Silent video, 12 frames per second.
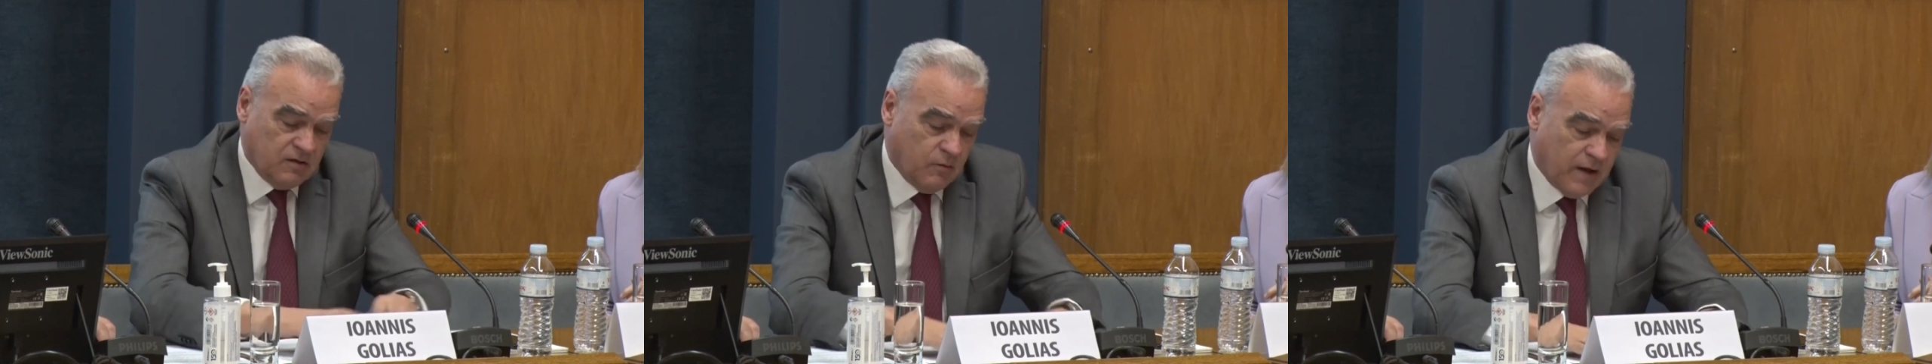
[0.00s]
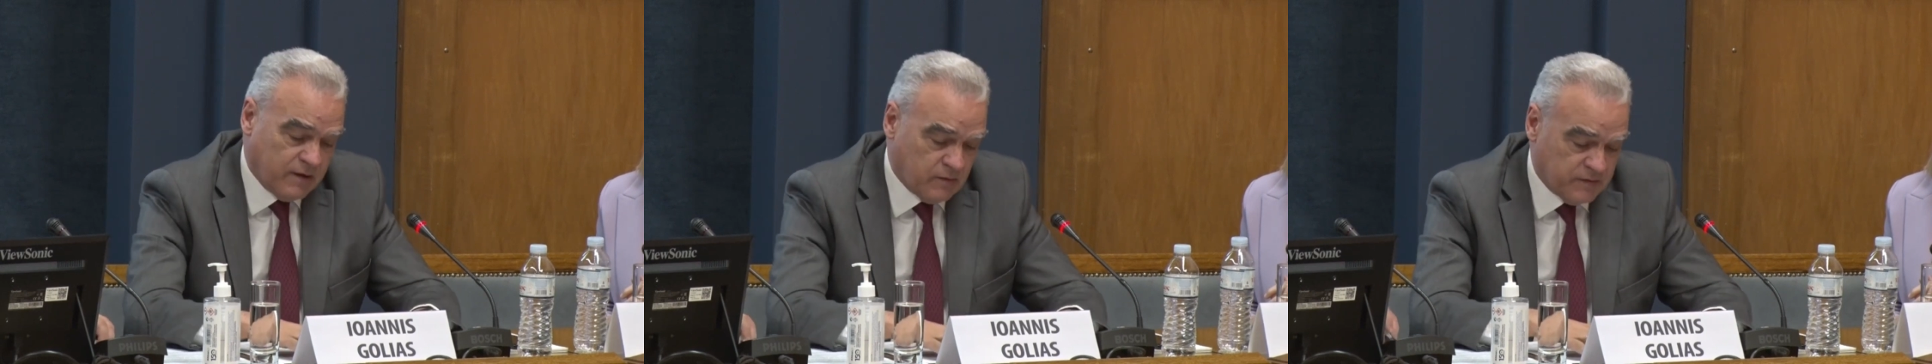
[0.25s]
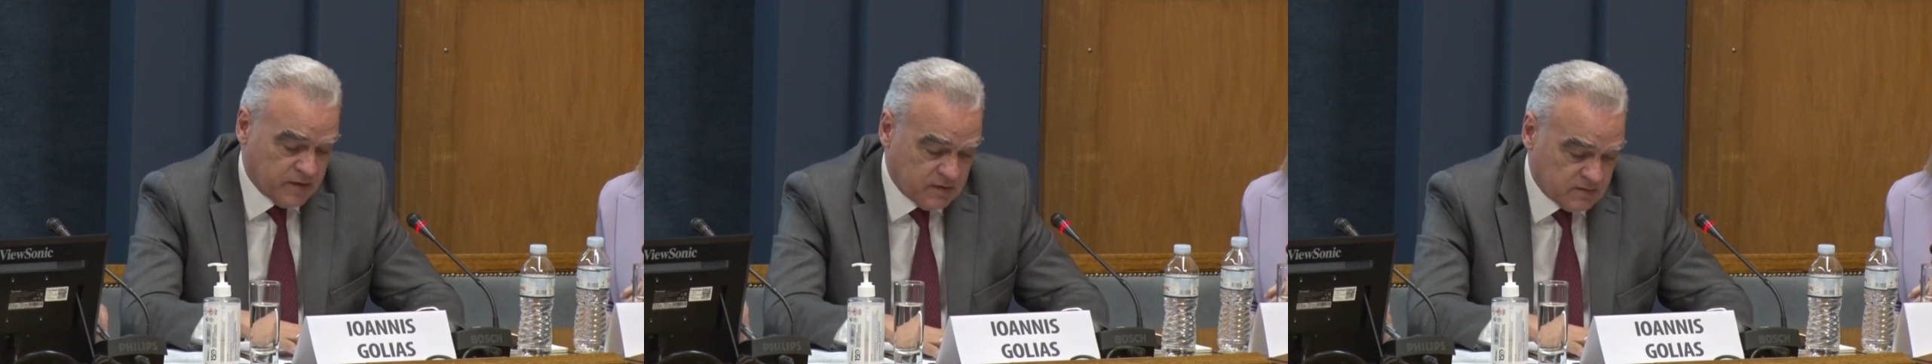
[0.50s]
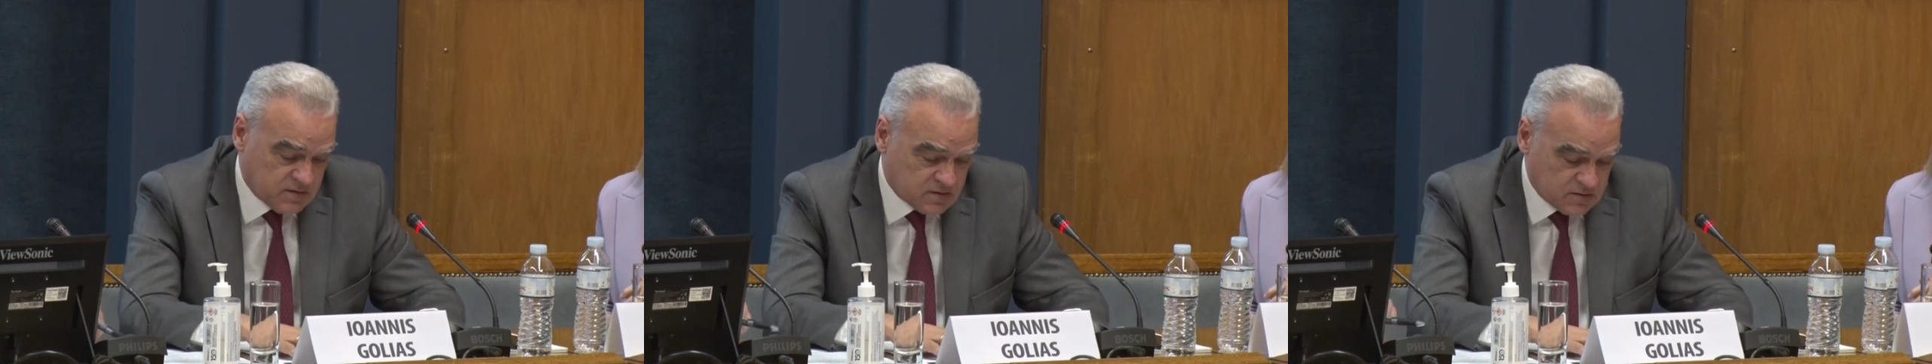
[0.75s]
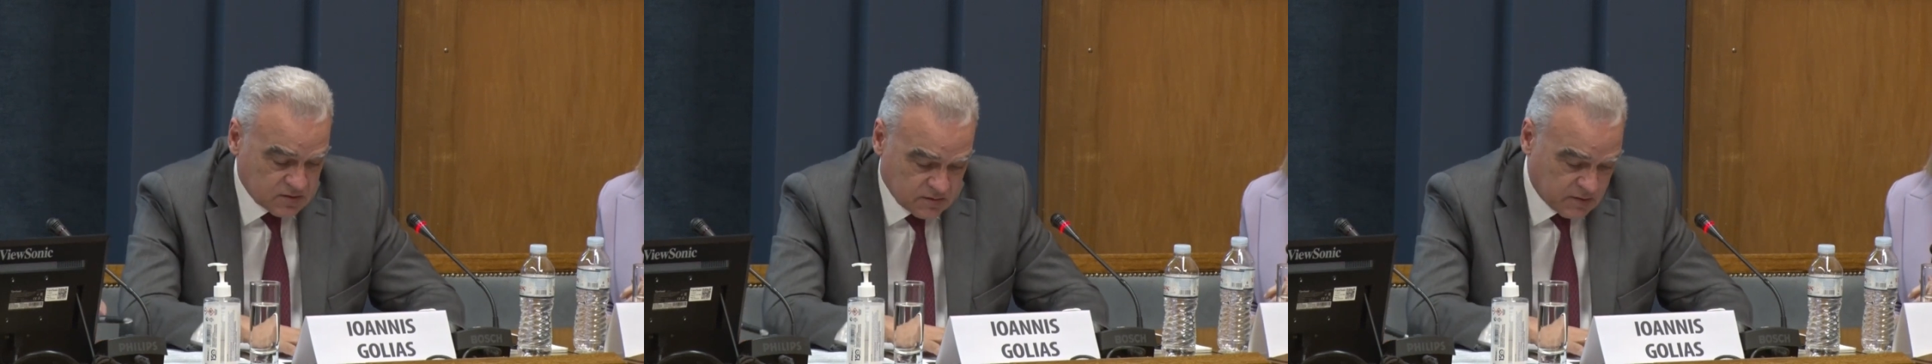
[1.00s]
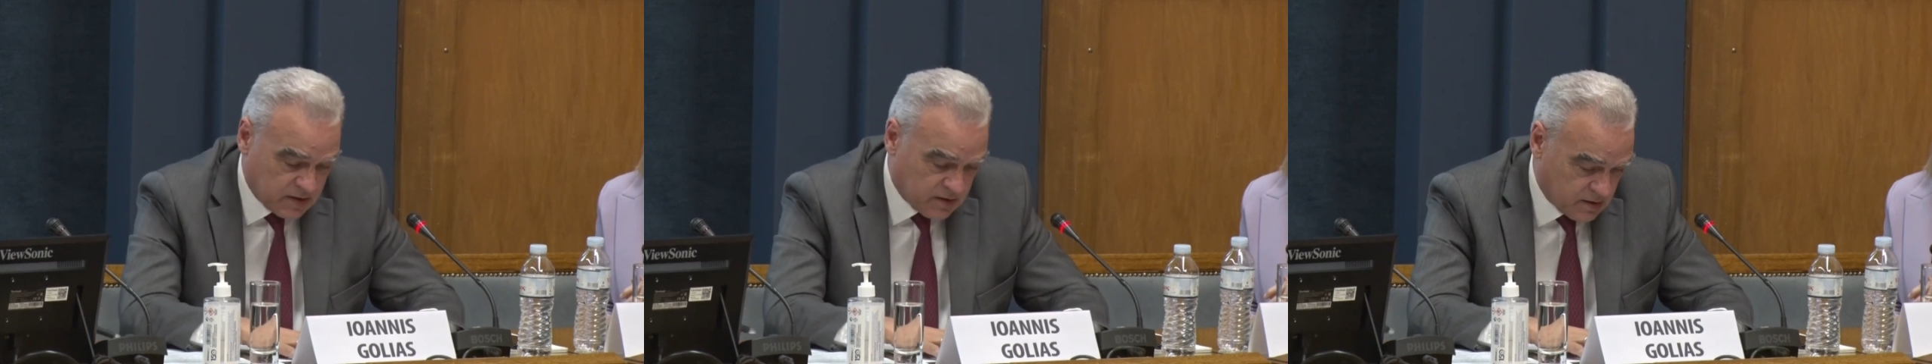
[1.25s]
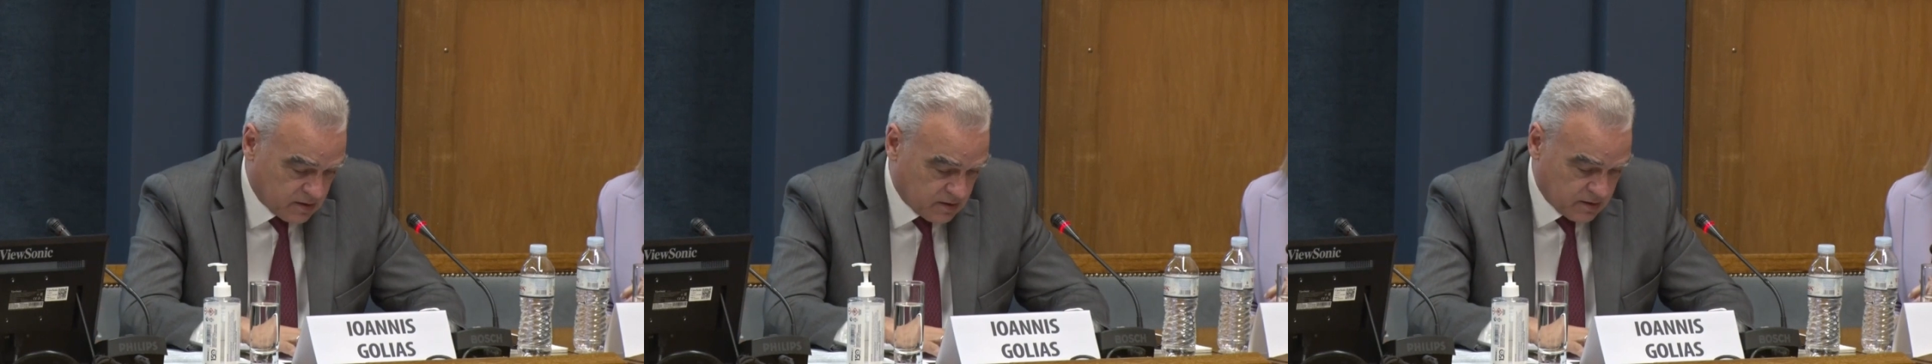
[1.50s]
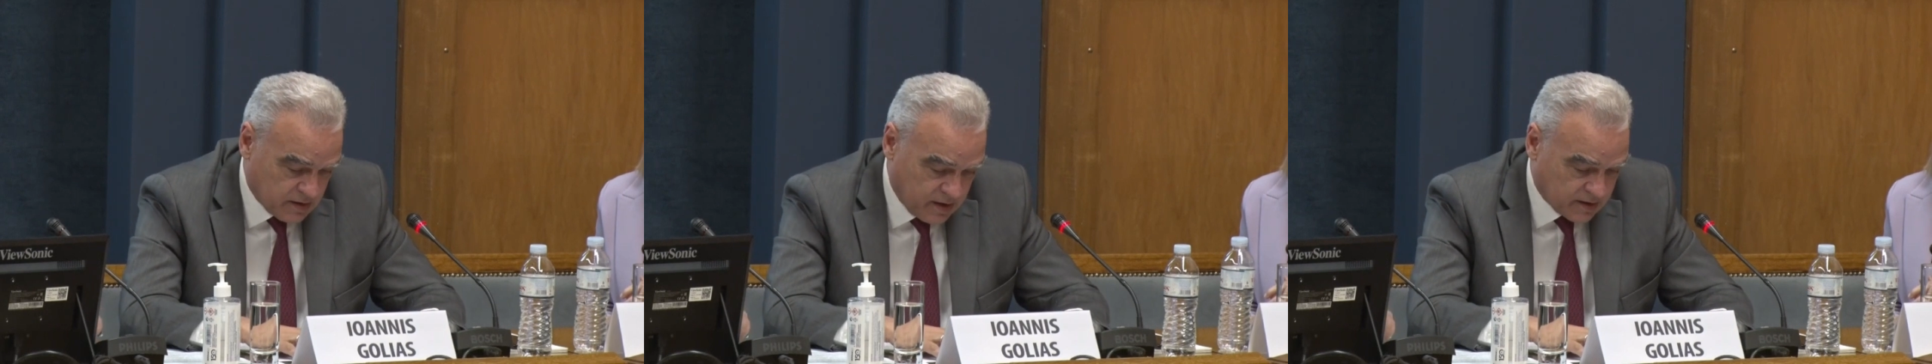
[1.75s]
One of its
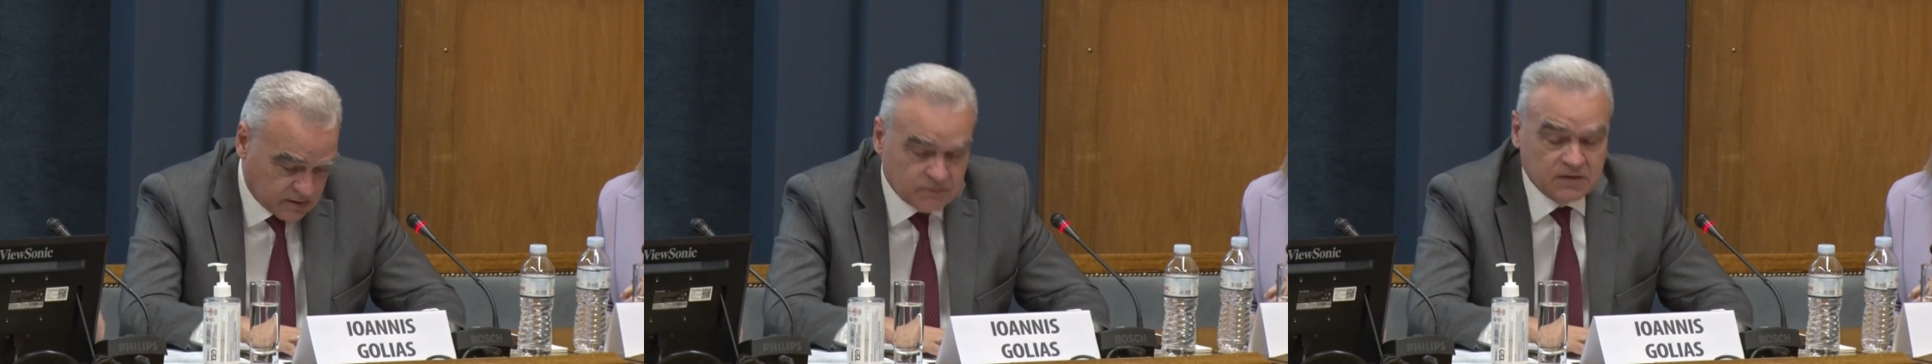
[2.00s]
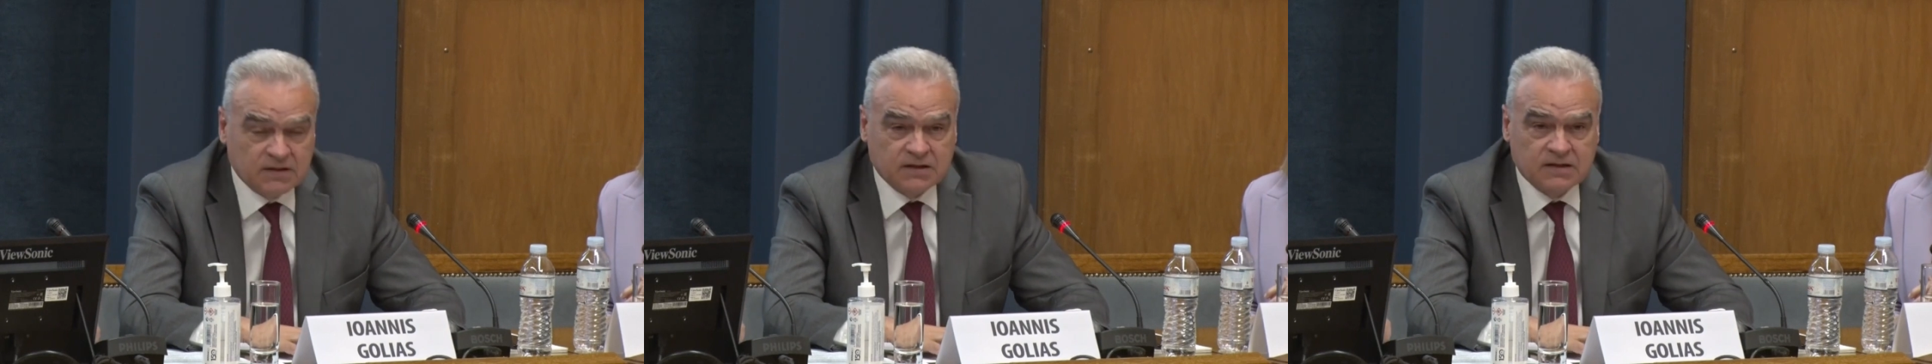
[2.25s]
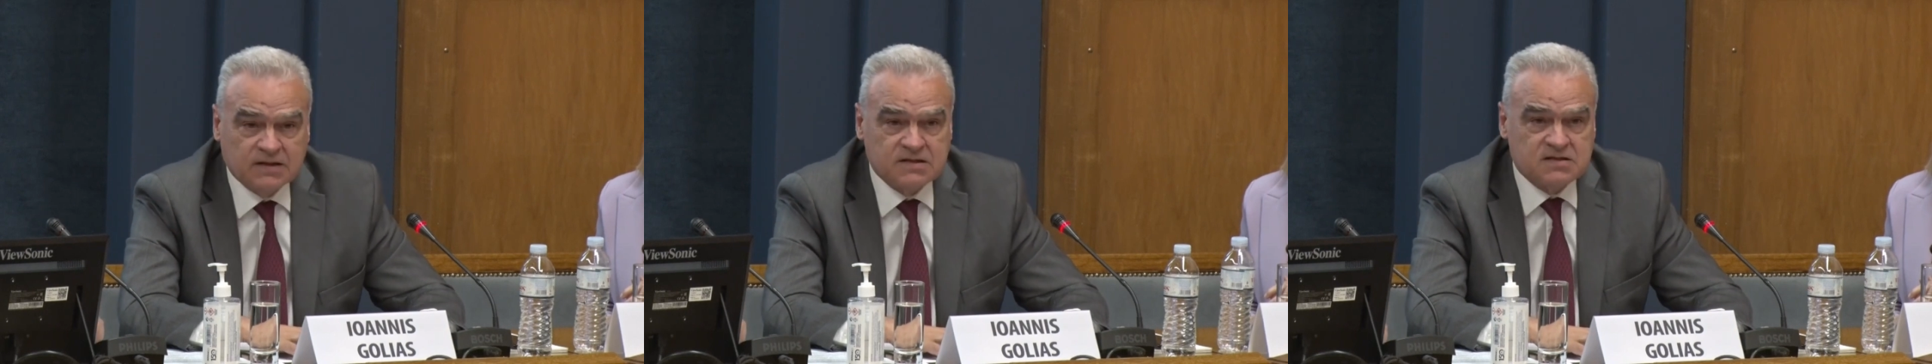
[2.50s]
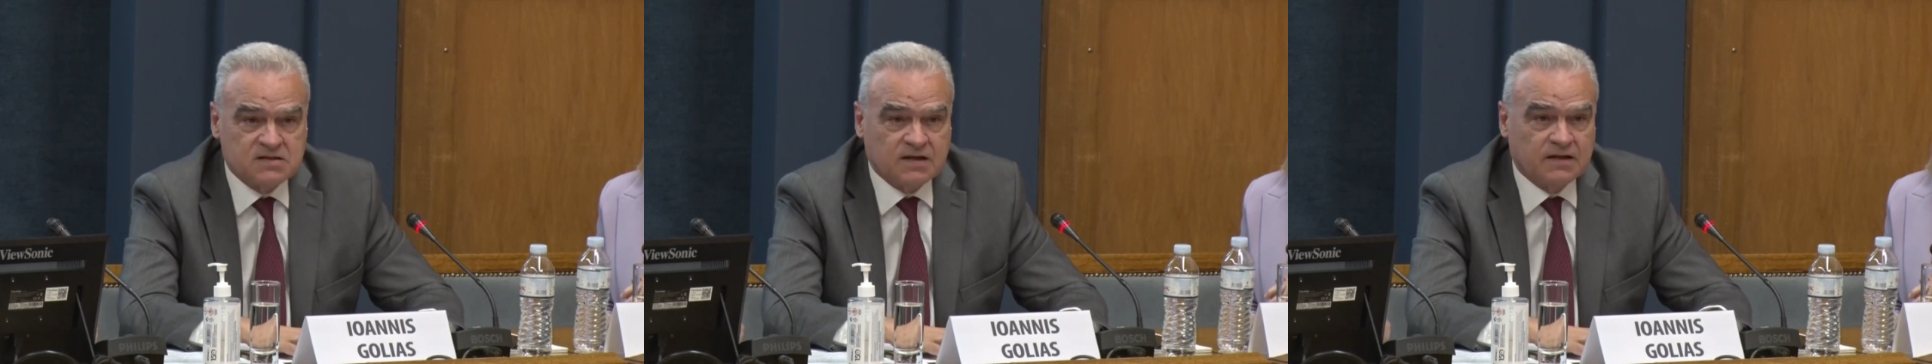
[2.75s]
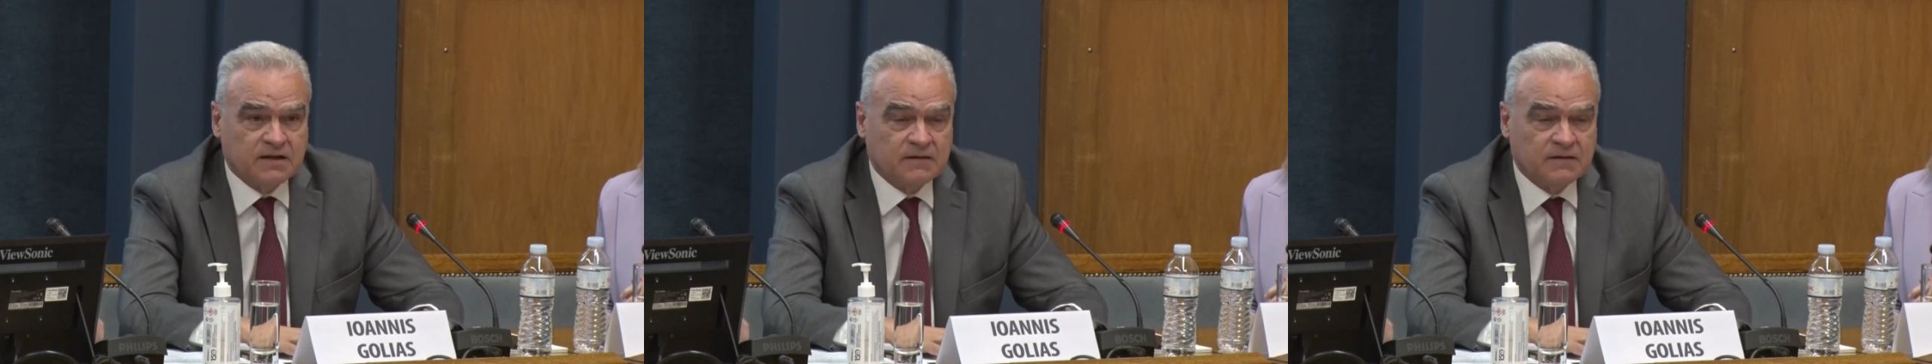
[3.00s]
activity is